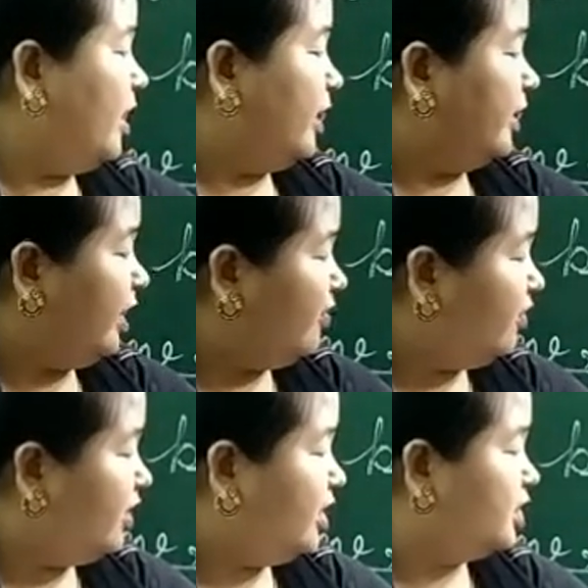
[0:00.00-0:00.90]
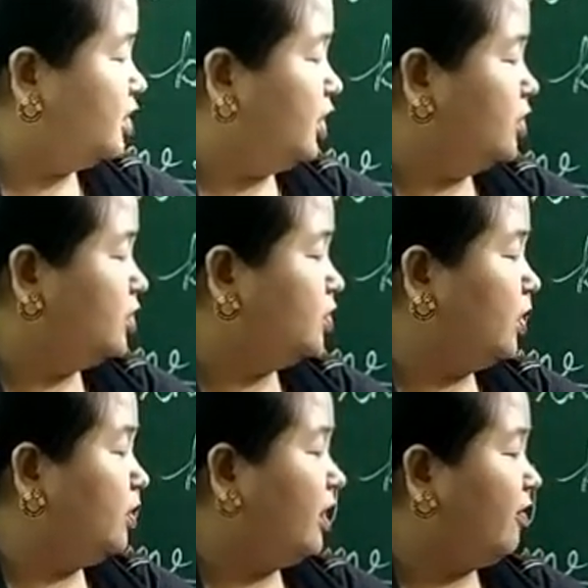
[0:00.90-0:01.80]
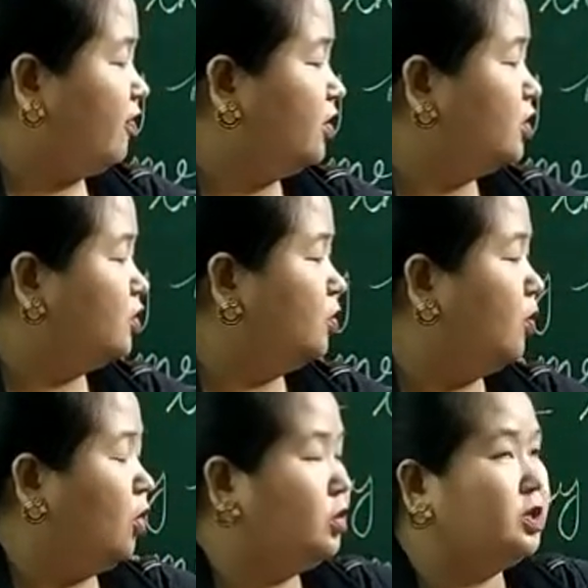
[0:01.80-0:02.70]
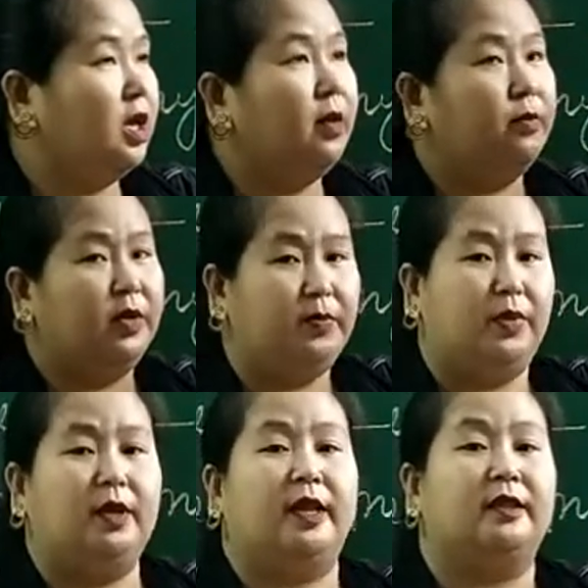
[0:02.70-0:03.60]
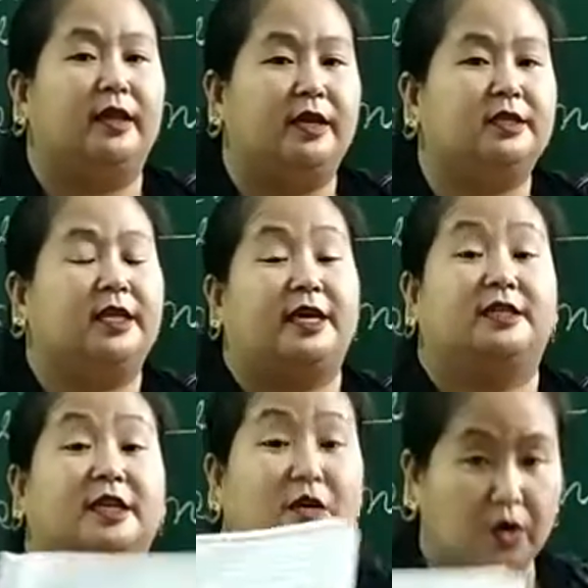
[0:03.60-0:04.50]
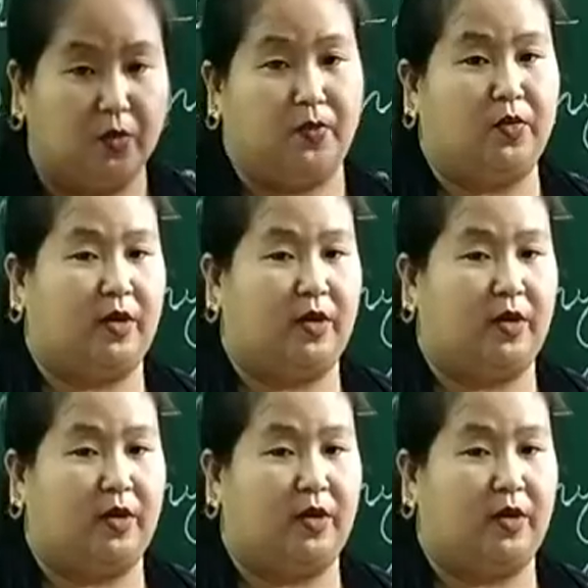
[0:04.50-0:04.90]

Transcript: and every is used when you refer to both people and things as a group.